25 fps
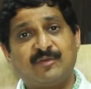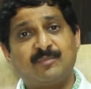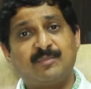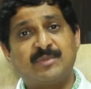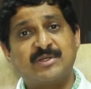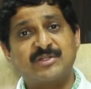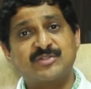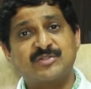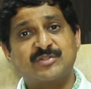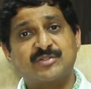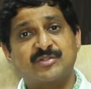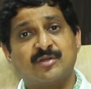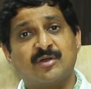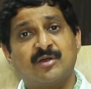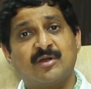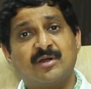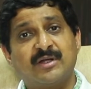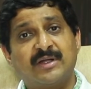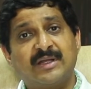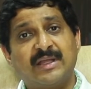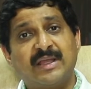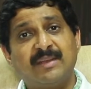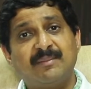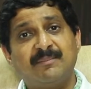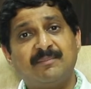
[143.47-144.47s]
for much
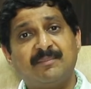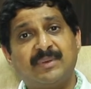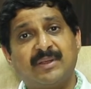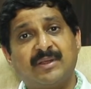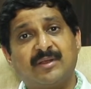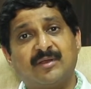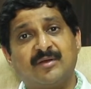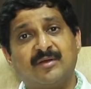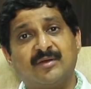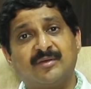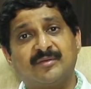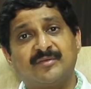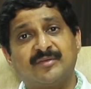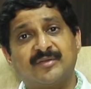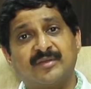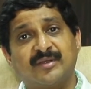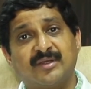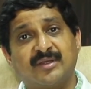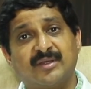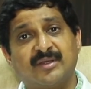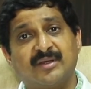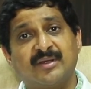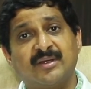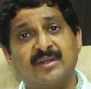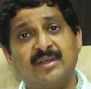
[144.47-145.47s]
longer time because
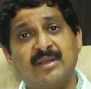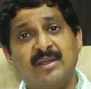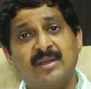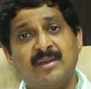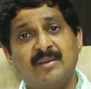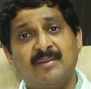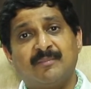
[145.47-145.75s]
here